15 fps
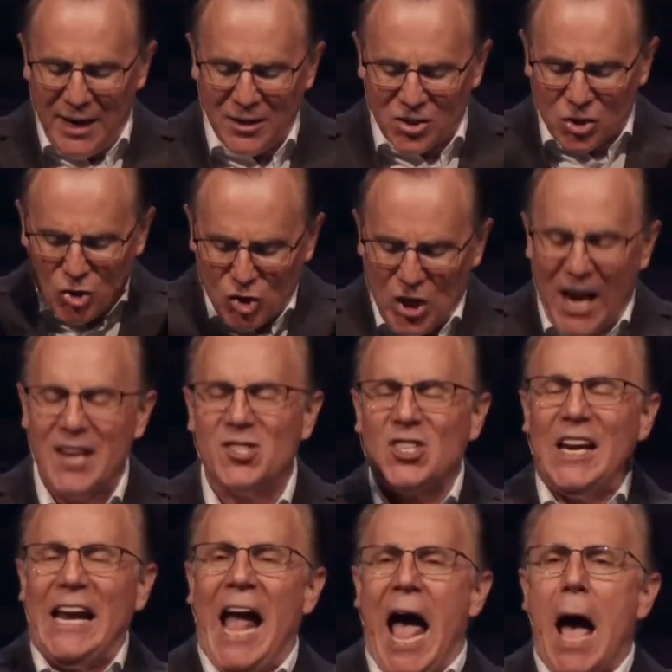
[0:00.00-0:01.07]
beats
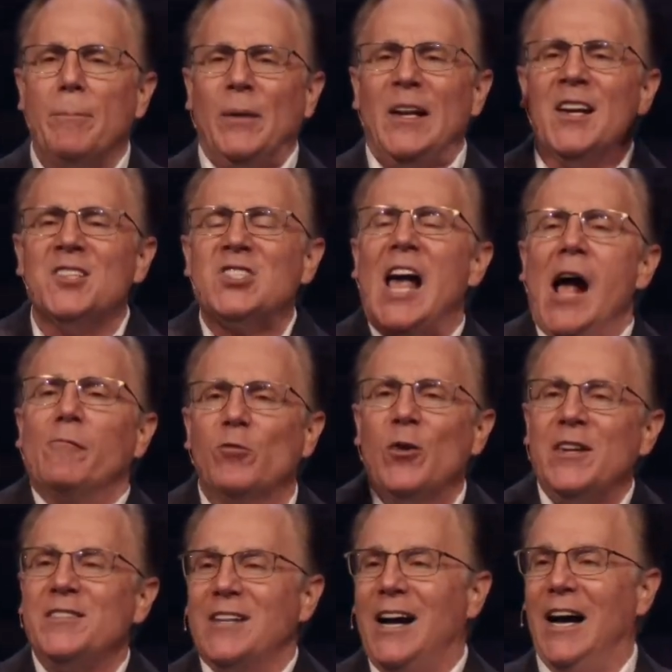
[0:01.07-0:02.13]
chasing happiness
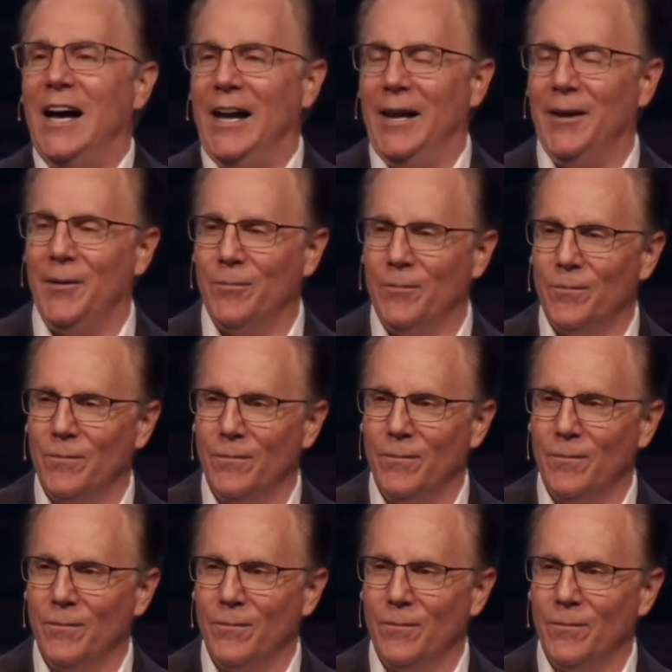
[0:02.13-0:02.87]
every time.